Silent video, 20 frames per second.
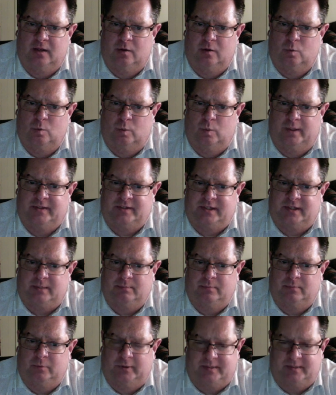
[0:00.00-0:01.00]
with
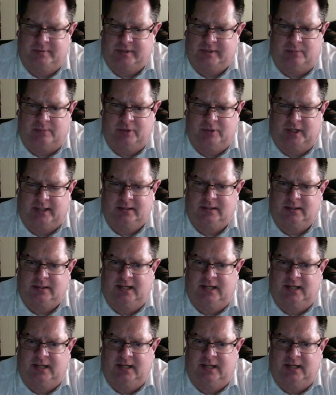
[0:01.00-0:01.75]
some with some subjects,